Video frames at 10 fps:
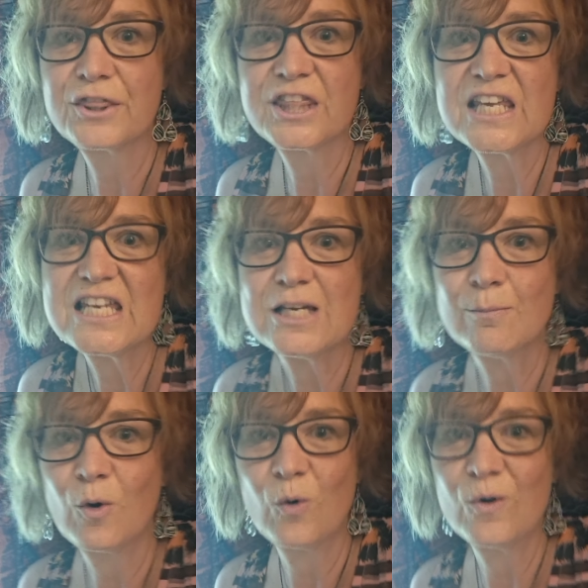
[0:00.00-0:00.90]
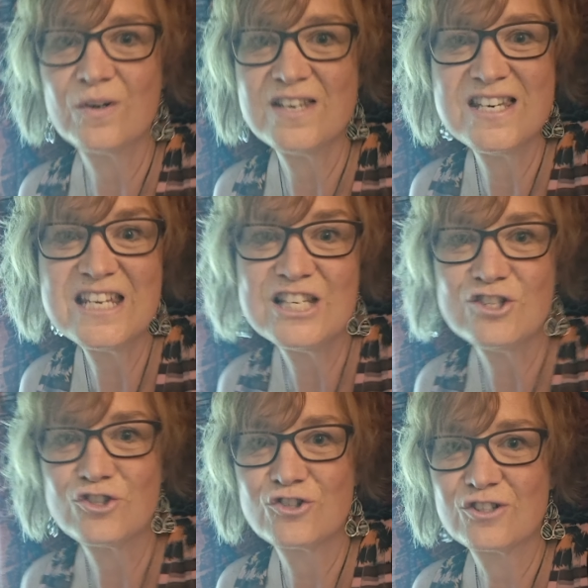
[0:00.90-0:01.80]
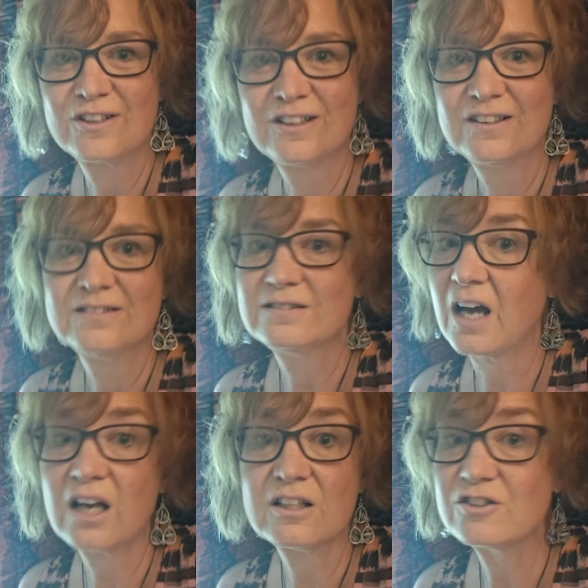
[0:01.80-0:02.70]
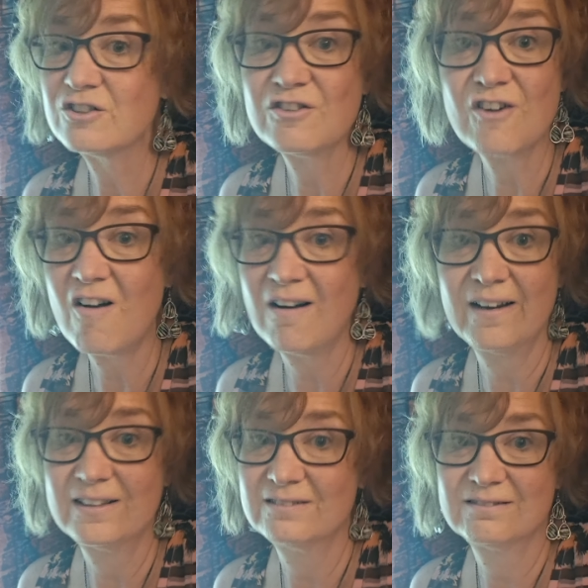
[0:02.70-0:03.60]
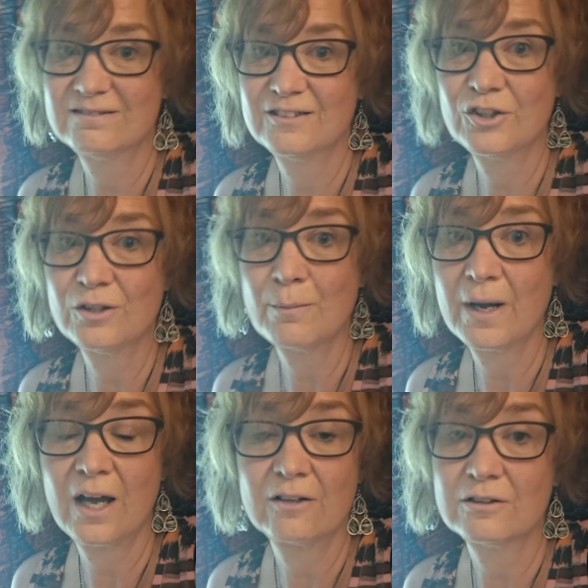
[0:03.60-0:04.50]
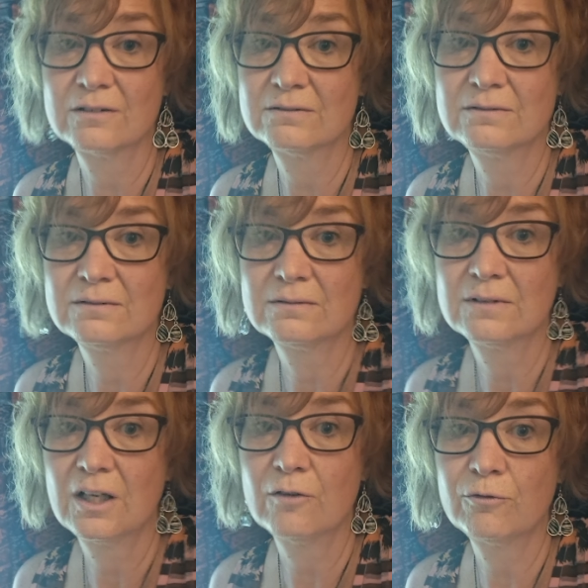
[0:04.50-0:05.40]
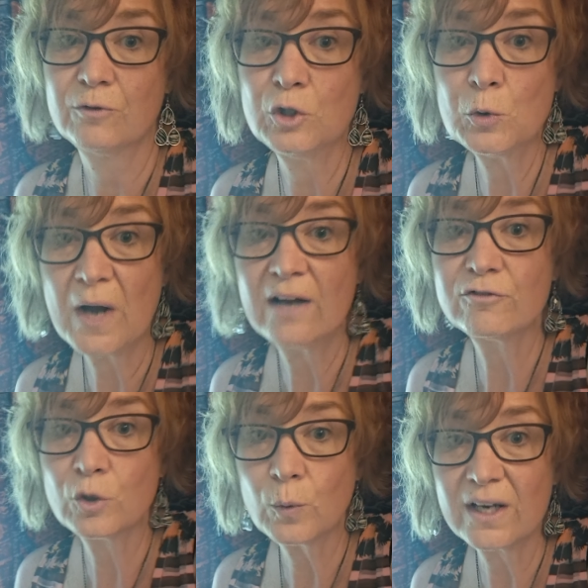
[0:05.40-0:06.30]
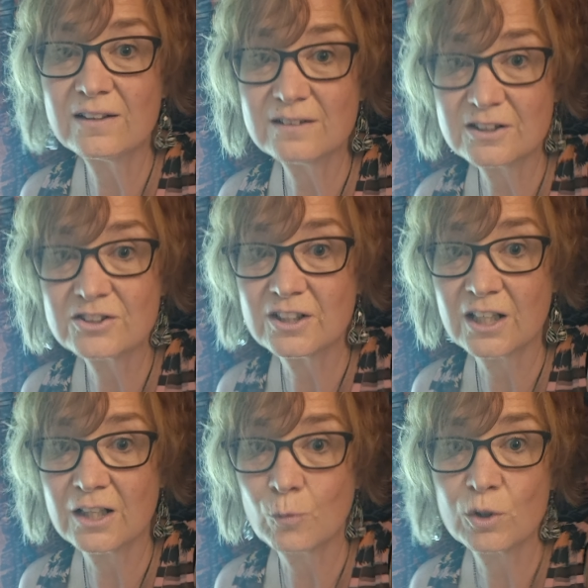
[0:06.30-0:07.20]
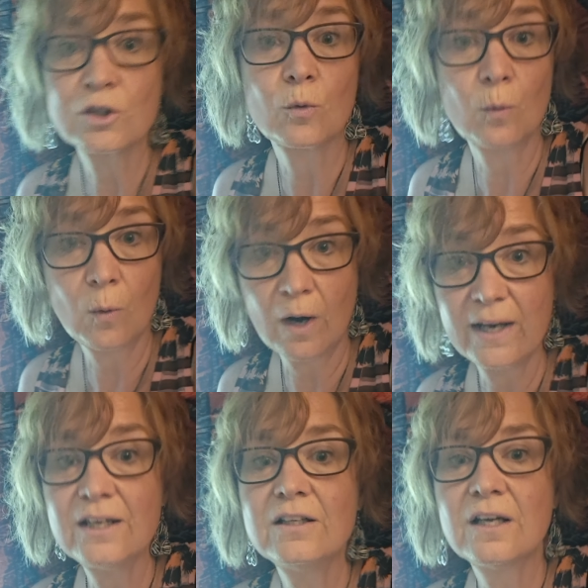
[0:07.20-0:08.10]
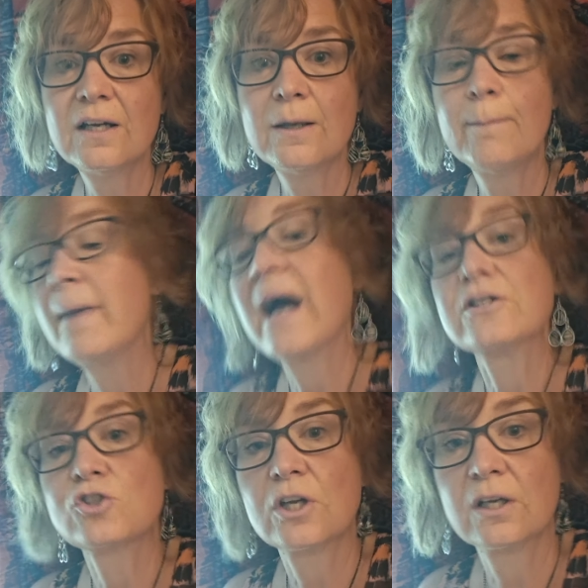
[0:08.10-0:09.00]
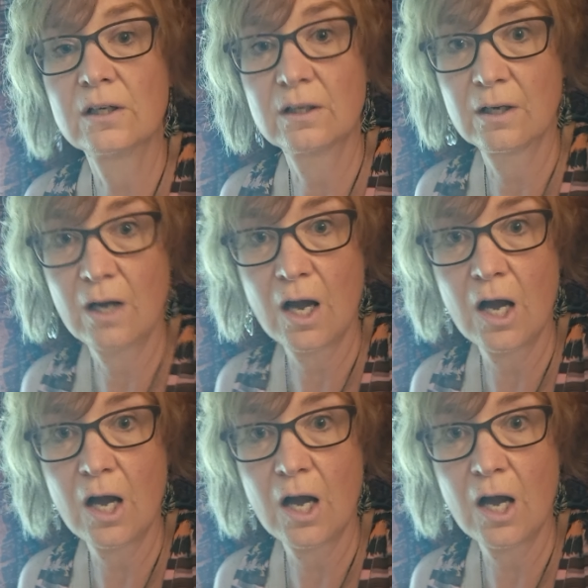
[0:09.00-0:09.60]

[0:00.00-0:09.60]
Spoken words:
theme or niche. That is not going to matter. If you have the right listing with the right matching